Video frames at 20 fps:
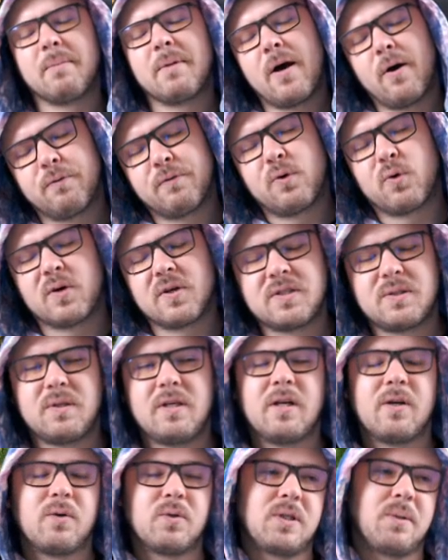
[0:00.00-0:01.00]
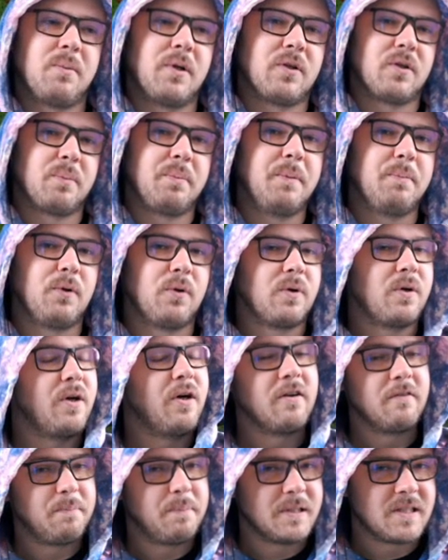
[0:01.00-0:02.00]
Now, of course, you know, some other people
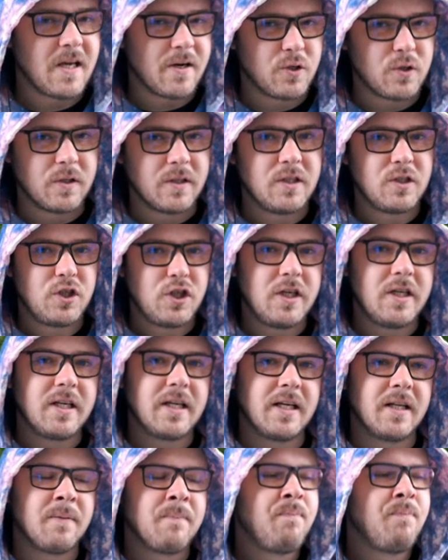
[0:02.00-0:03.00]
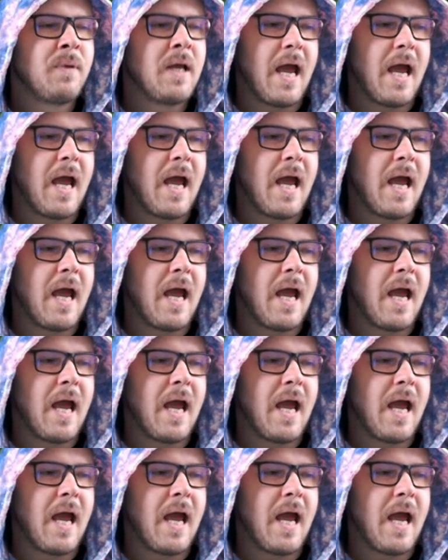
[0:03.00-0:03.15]
could have potentially cheated